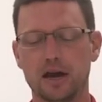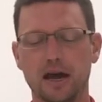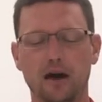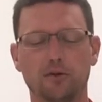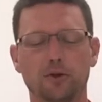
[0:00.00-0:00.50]

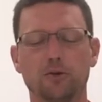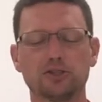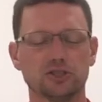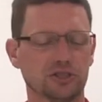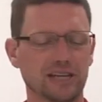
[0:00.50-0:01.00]
Now, the
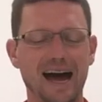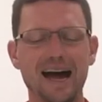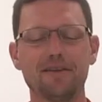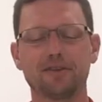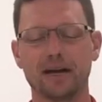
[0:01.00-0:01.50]
question is,
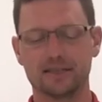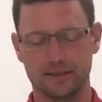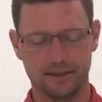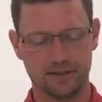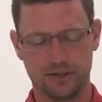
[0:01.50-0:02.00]
I have got
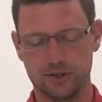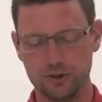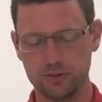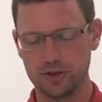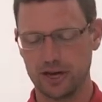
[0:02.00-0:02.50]
to
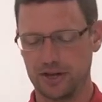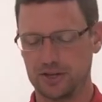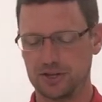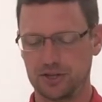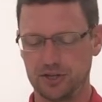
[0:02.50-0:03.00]
do
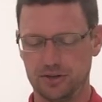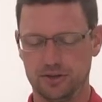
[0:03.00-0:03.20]
this,